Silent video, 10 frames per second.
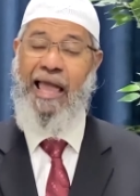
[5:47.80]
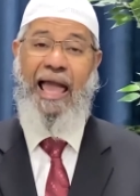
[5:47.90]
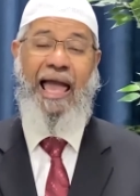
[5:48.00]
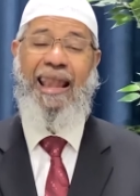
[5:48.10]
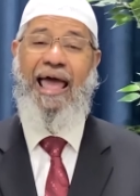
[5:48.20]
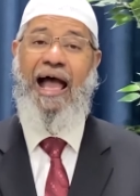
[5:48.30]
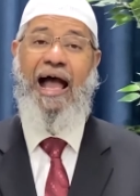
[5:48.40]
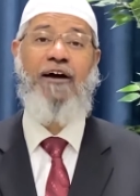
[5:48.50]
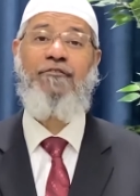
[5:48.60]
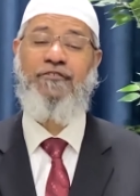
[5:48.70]
And
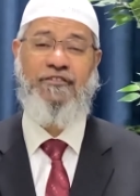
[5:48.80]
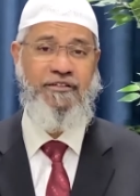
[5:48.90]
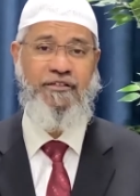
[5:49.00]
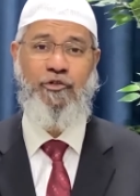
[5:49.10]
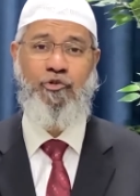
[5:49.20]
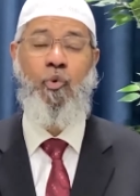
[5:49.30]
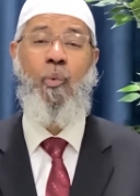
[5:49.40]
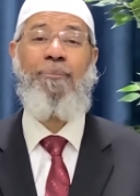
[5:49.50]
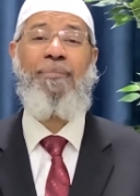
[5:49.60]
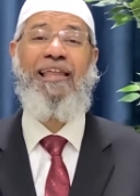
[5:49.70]
half to
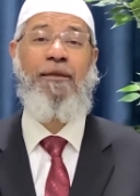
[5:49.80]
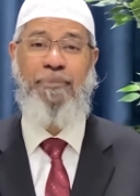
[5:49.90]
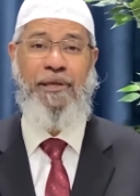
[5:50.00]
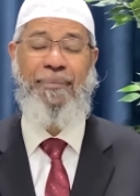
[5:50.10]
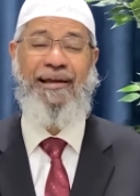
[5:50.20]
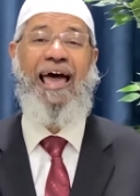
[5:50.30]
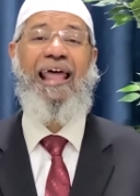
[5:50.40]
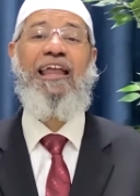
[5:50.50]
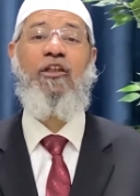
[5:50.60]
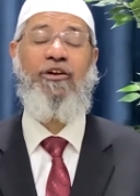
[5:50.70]
1 million people
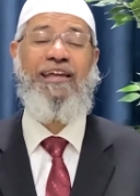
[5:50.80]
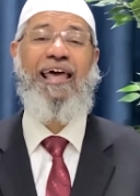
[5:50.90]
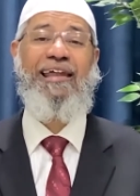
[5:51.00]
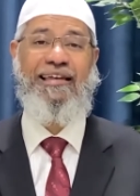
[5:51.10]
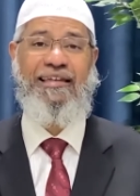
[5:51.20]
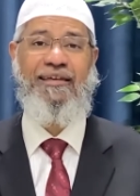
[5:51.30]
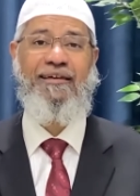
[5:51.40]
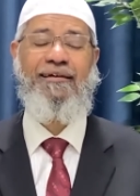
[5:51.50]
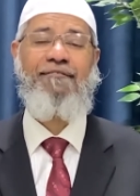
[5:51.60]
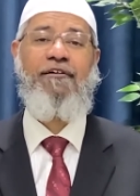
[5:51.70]
directly or indirectly
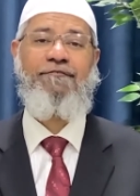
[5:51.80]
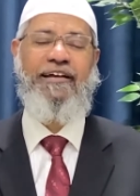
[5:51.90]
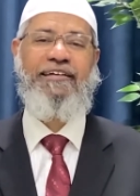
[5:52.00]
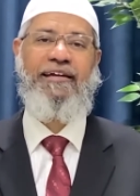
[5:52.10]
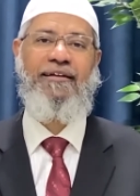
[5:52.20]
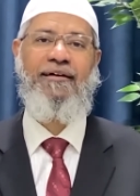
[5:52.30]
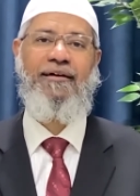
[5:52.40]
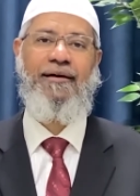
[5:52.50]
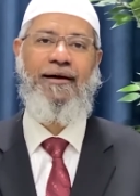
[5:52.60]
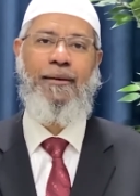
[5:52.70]
were affected
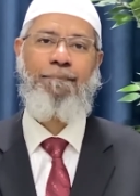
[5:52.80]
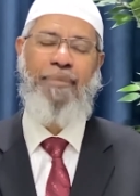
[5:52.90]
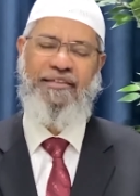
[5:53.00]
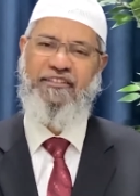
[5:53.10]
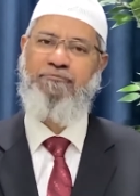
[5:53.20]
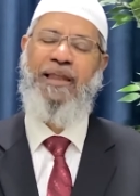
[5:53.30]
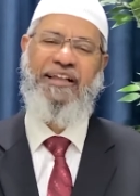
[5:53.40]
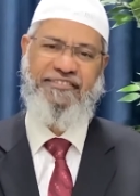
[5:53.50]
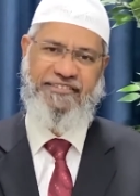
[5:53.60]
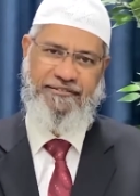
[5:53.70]
by this
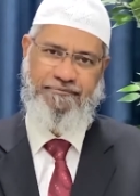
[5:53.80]
blast.